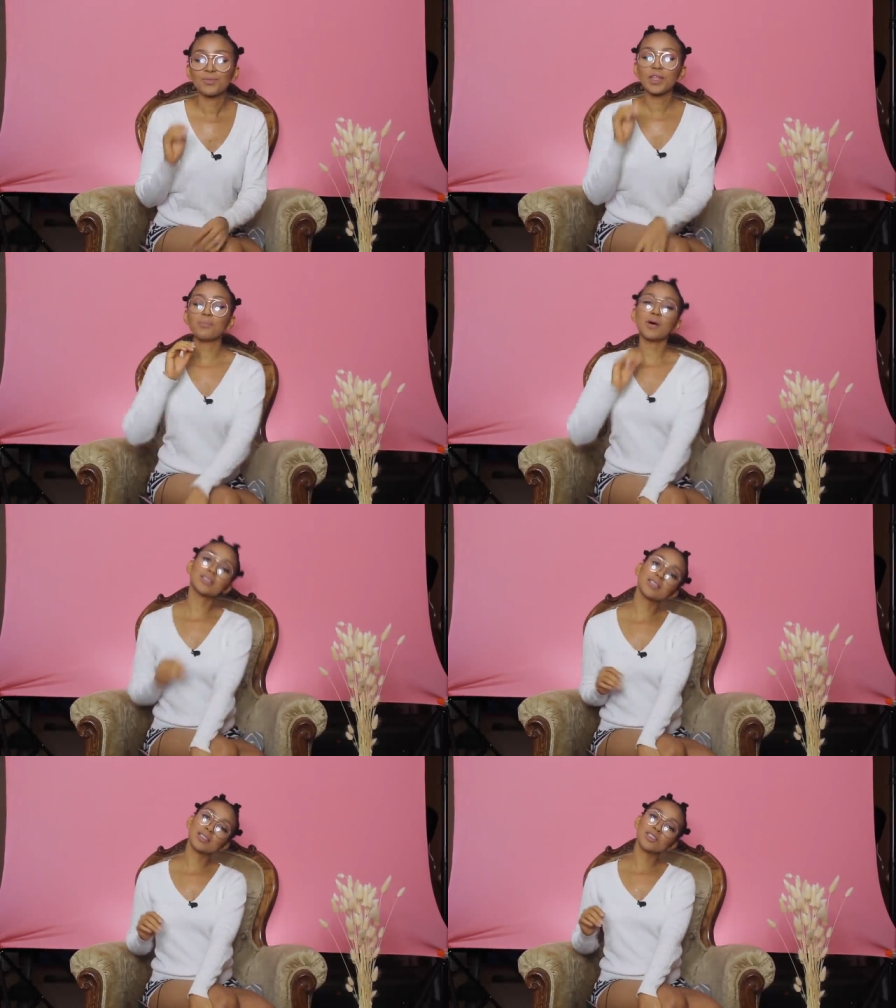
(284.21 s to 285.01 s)
The
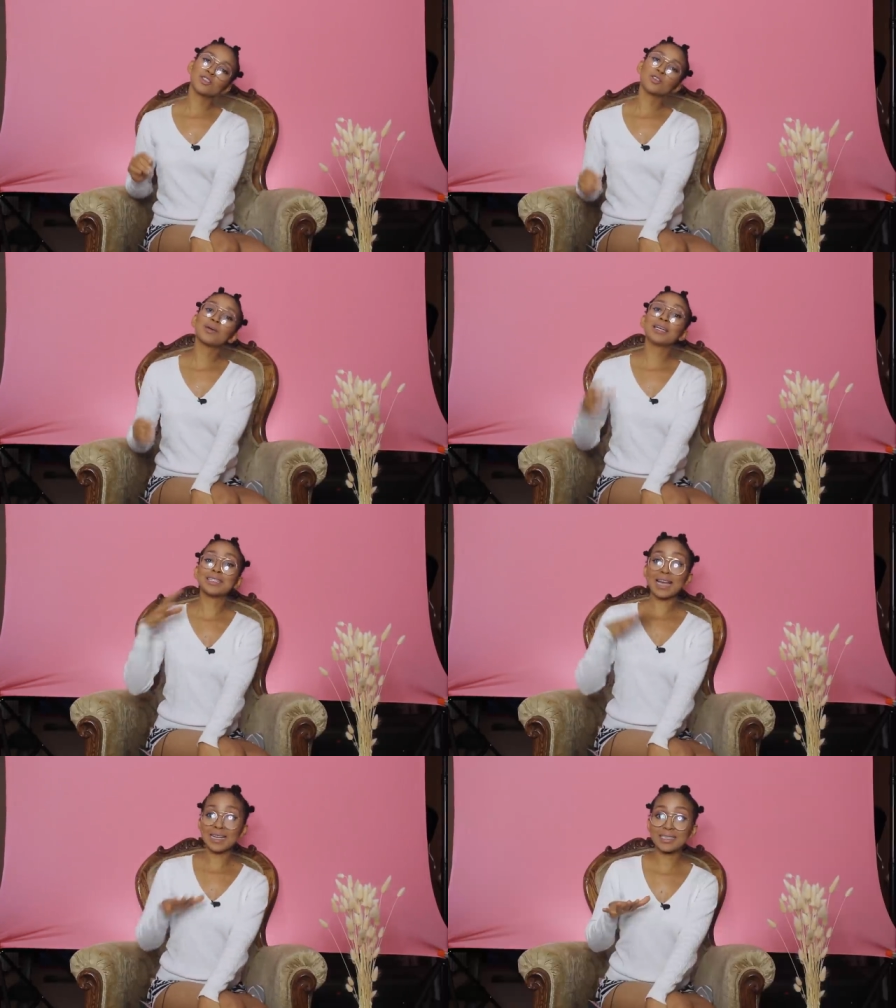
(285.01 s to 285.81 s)
imposter syndrome
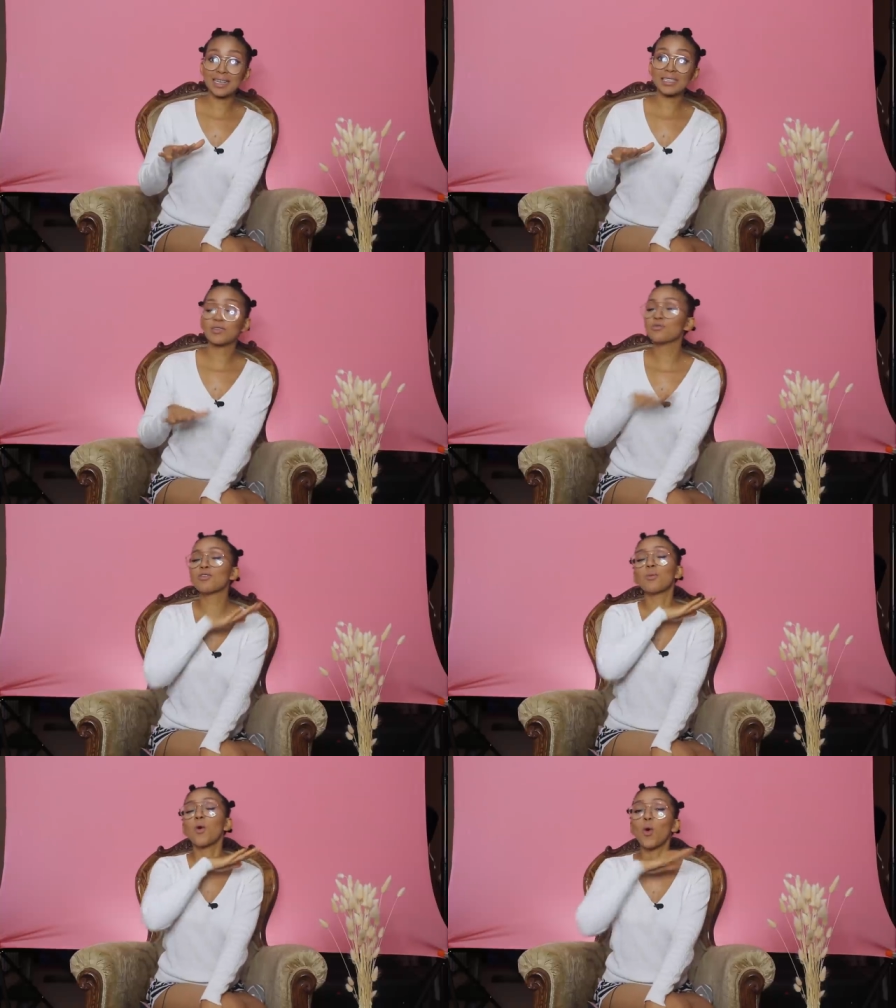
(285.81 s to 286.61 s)
attacks us
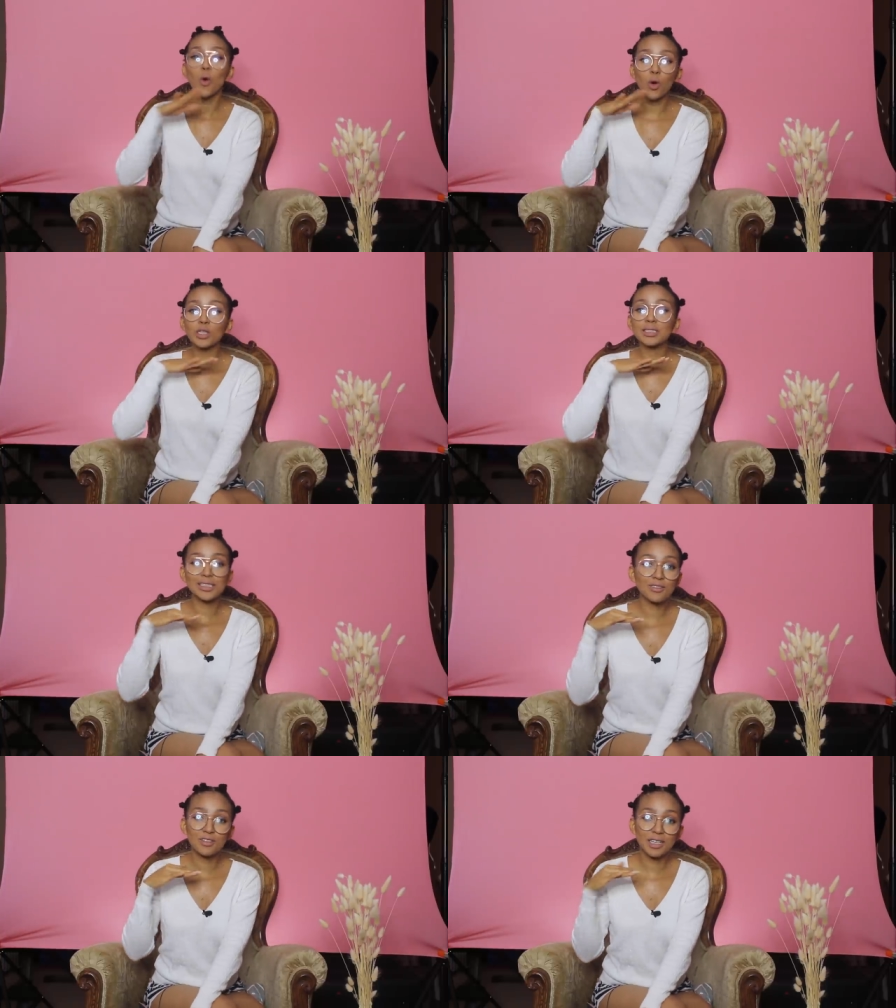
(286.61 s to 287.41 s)
from all
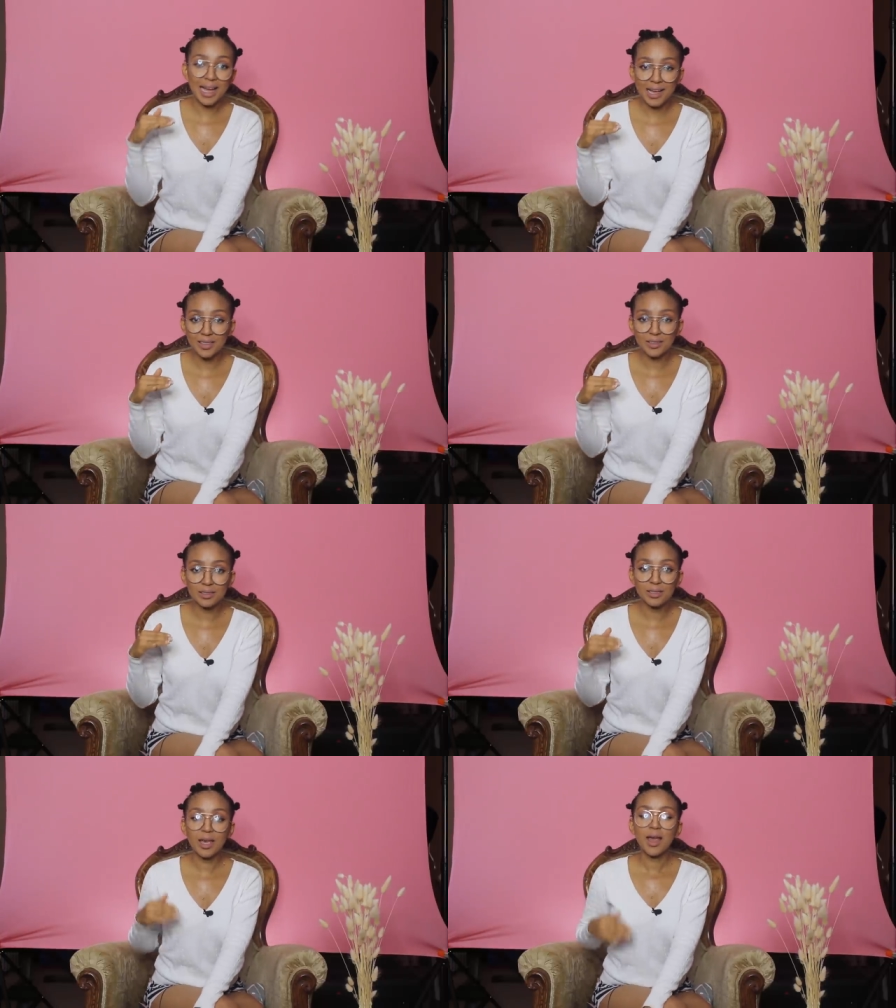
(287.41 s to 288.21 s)
different
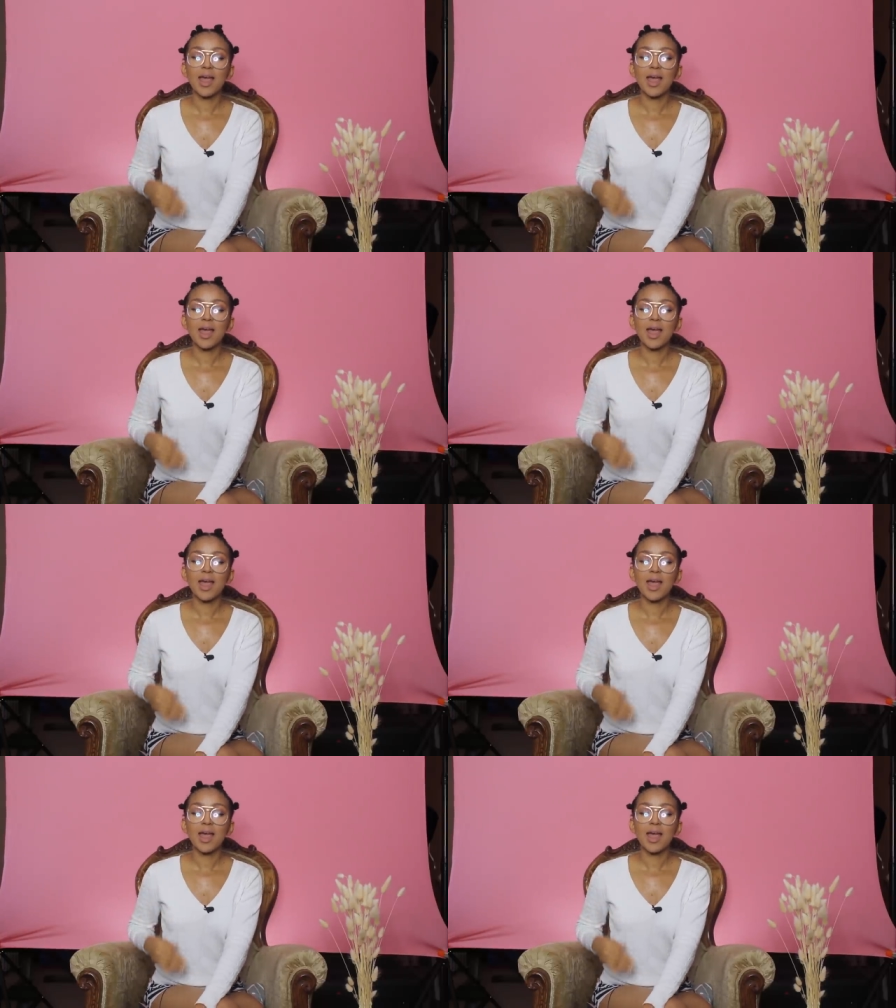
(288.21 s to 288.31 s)
angles,